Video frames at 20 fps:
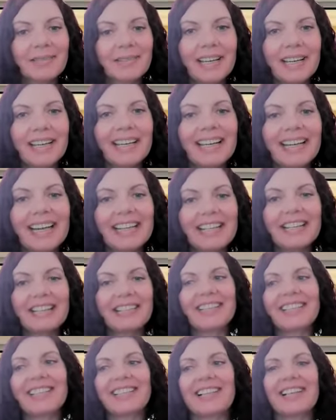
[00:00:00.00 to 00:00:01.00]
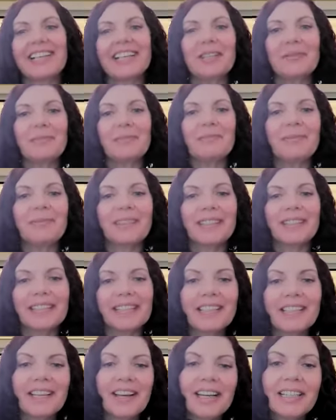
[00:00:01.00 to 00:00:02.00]
it, and it's like
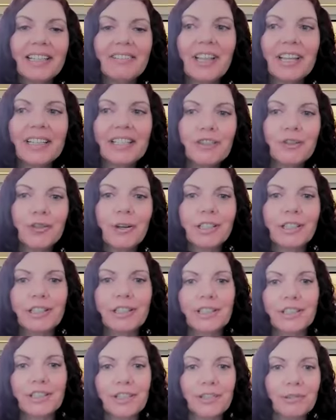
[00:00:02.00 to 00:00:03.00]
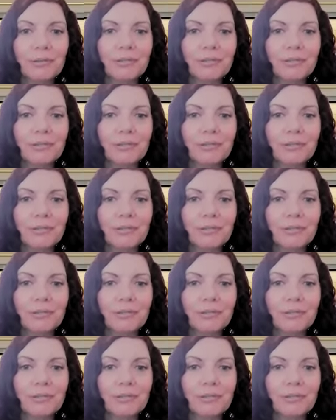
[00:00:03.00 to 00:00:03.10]
it's kind of like drugs